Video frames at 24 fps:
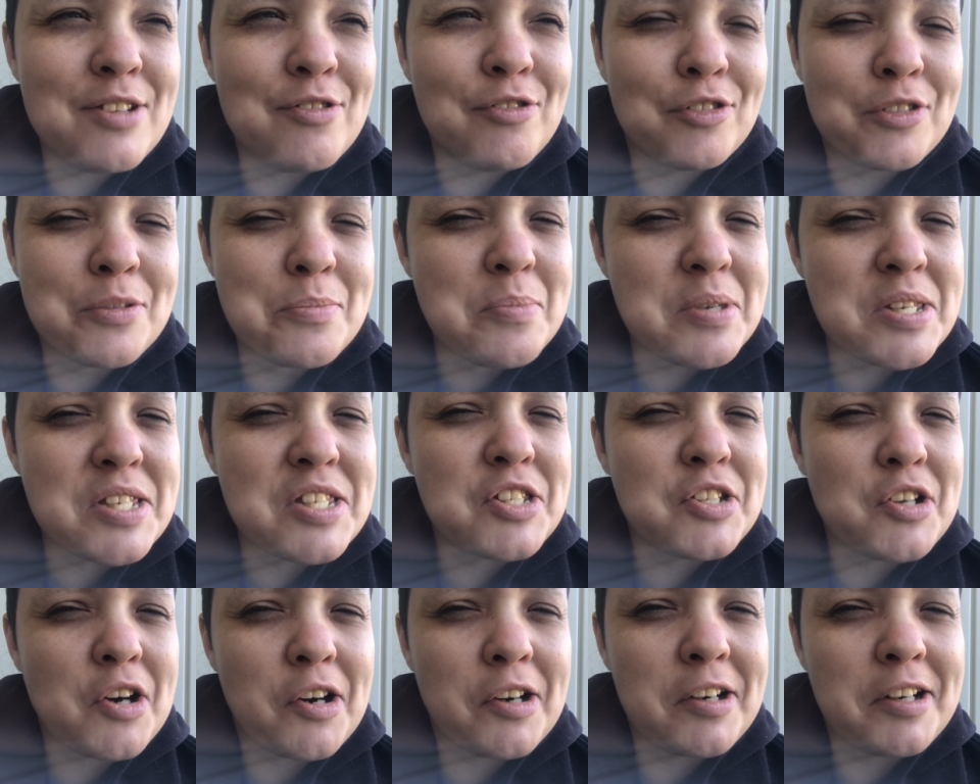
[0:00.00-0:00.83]
from
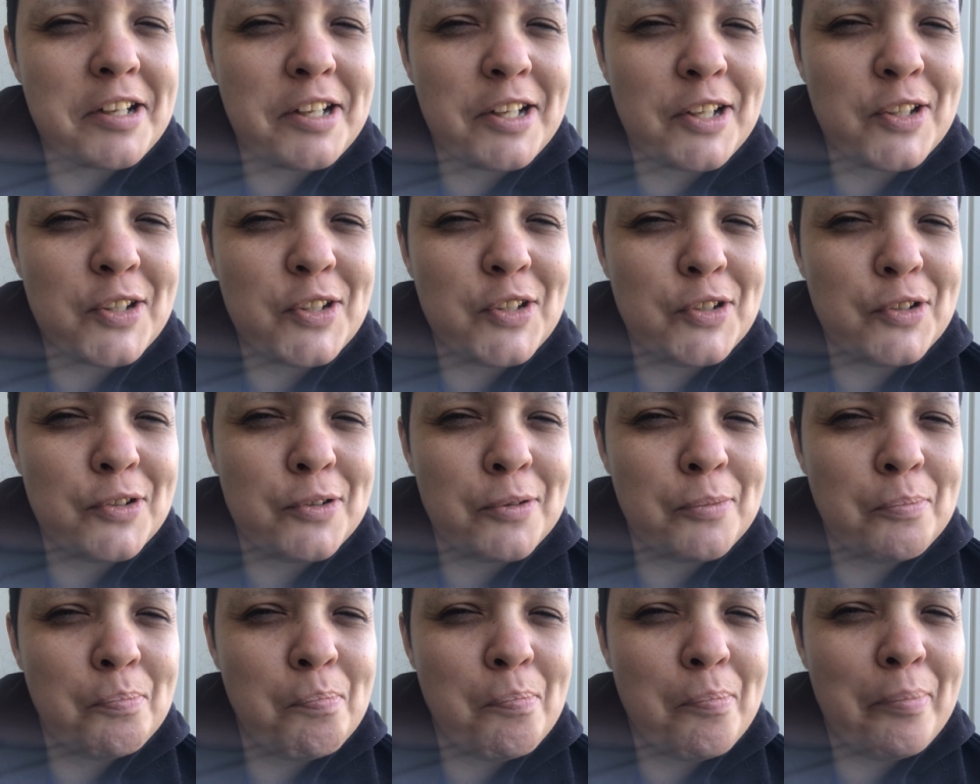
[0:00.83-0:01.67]
starting a
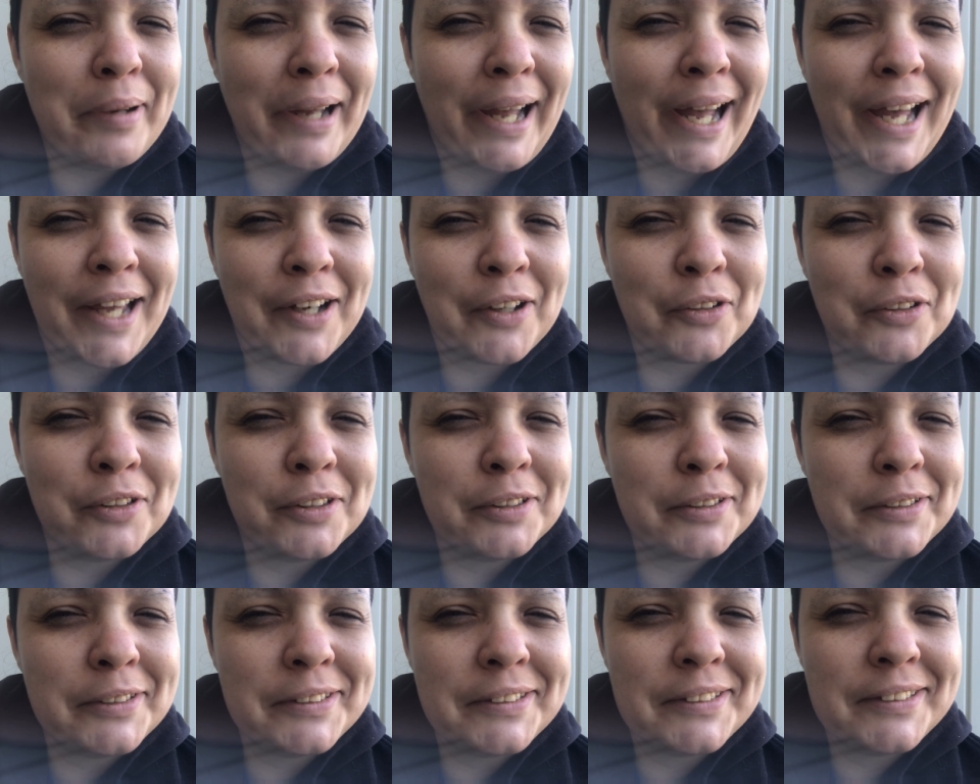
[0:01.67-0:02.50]
new
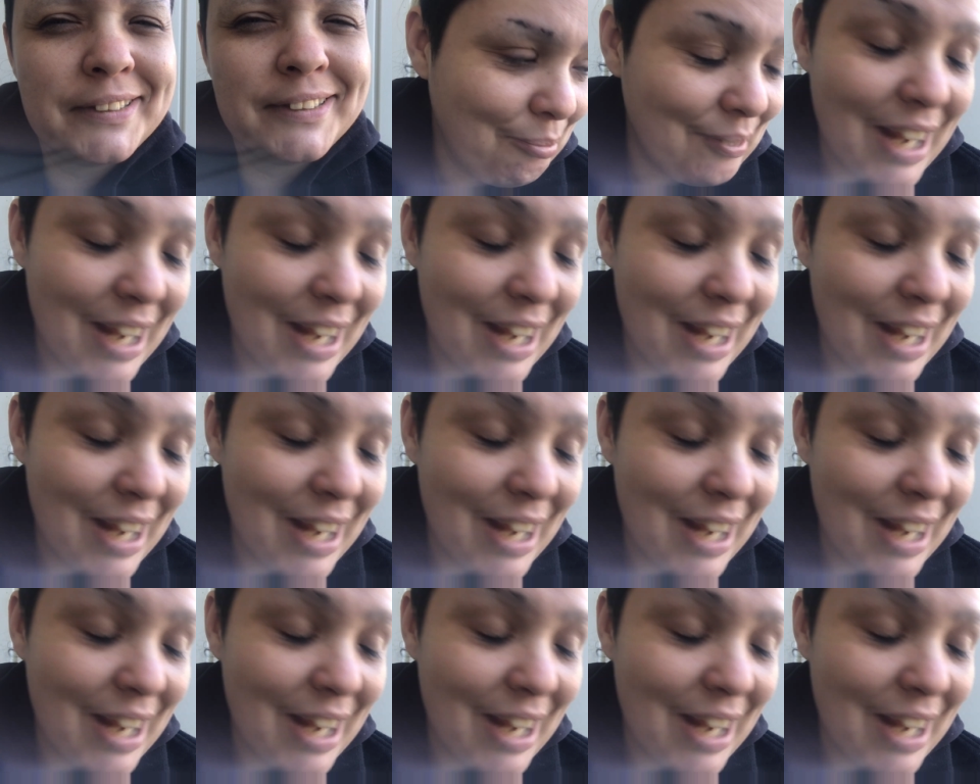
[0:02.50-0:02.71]
battle.